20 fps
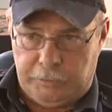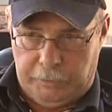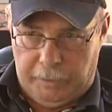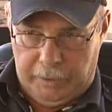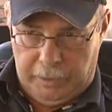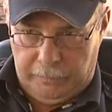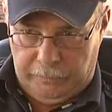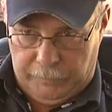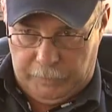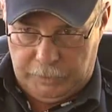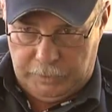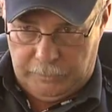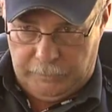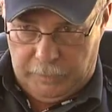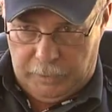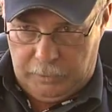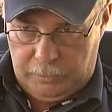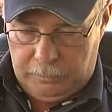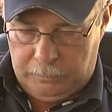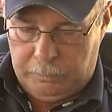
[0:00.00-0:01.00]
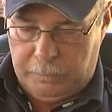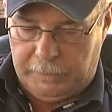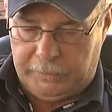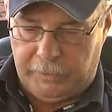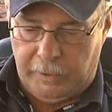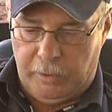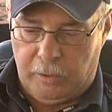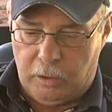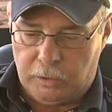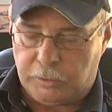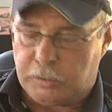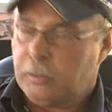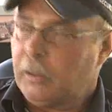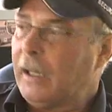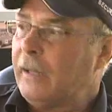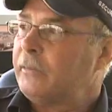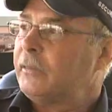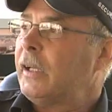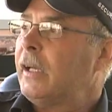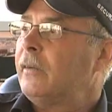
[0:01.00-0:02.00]
training, first of all, but they also
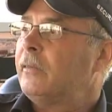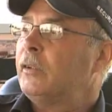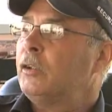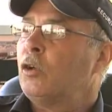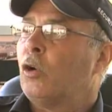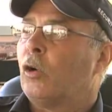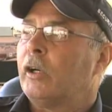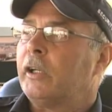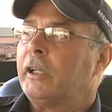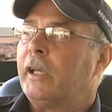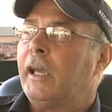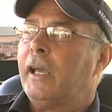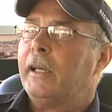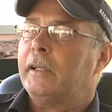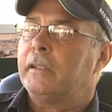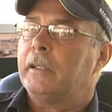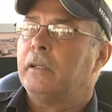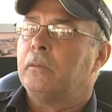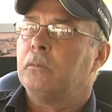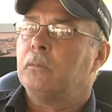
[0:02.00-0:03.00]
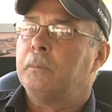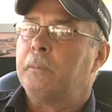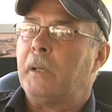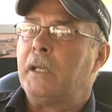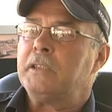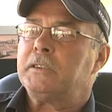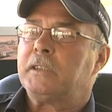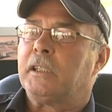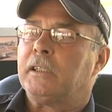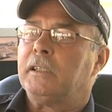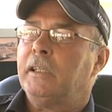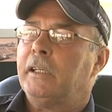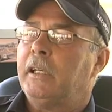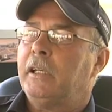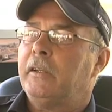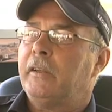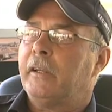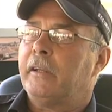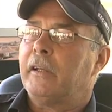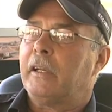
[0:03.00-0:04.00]
have to have a NORCAT, and
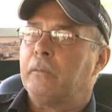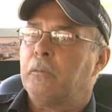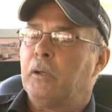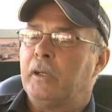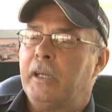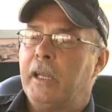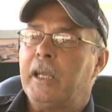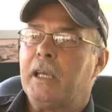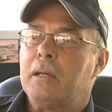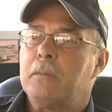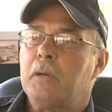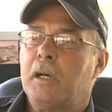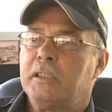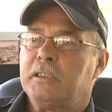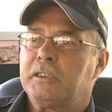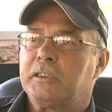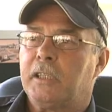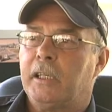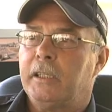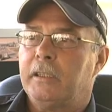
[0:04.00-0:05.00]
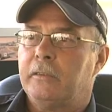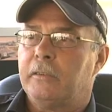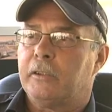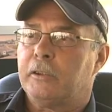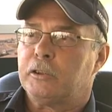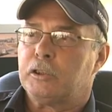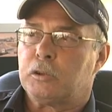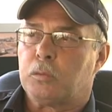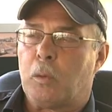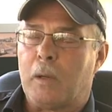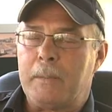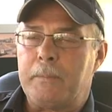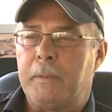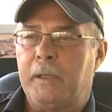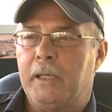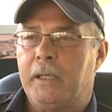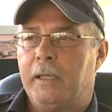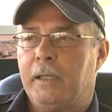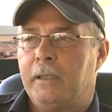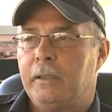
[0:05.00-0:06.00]
basically, when they come on site, they're
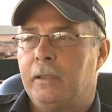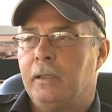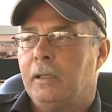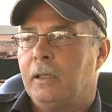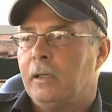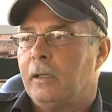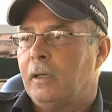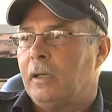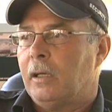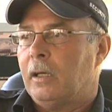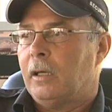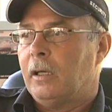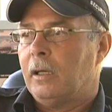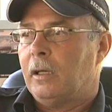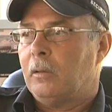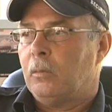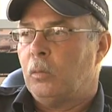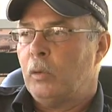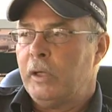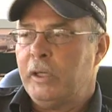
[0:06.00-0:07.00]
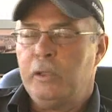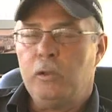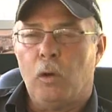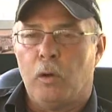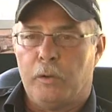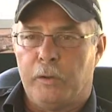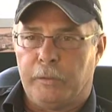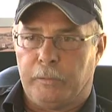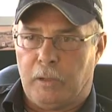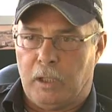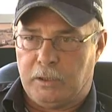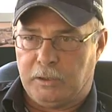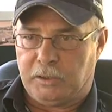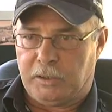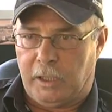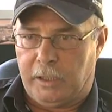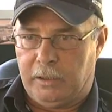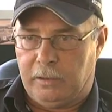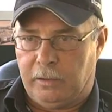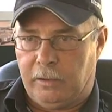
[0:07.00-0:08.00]
swiping in. We know they're on
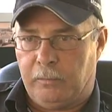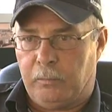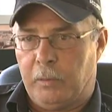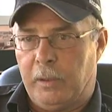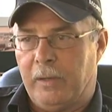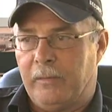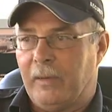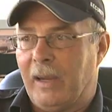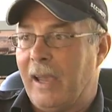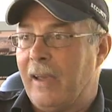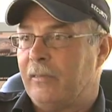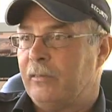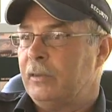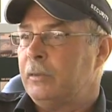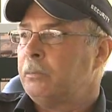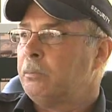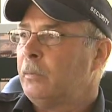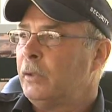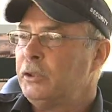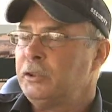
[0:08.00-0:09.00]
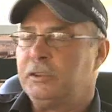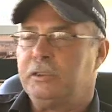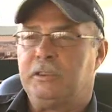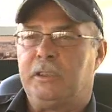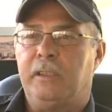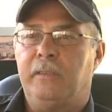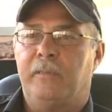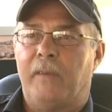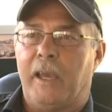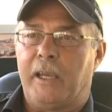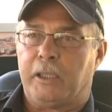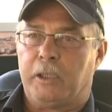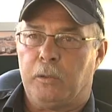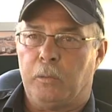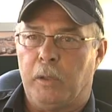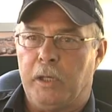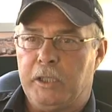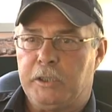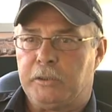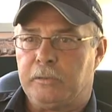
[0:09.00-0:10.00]
site. If we ever have an emergency
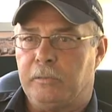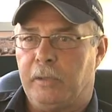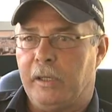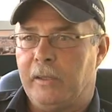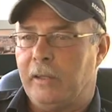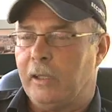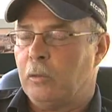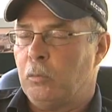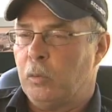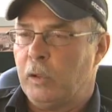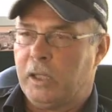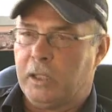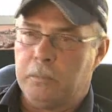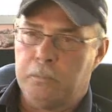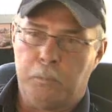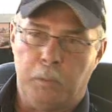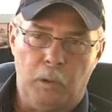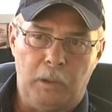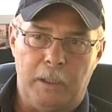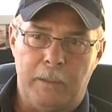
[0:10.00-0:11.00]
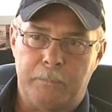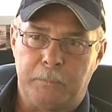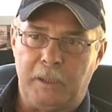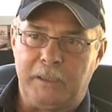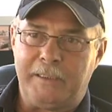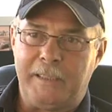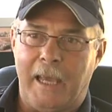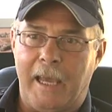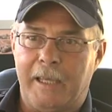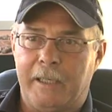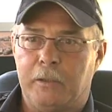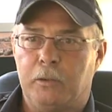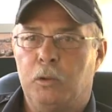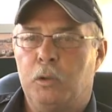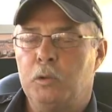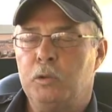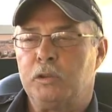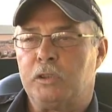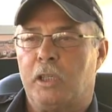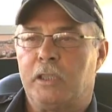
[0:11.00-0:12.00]
evacuation or anything, we can pull up the data,
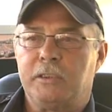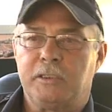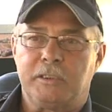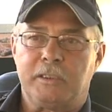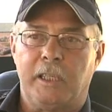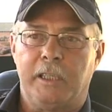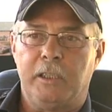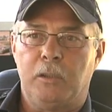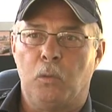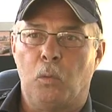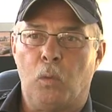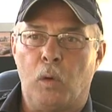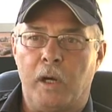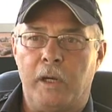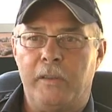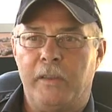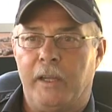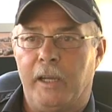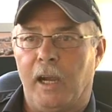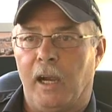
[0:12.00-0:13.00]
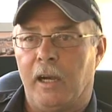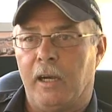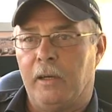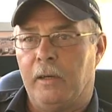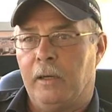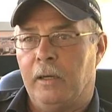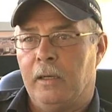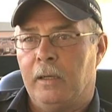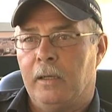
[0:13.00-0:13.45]
who's on site, where they are,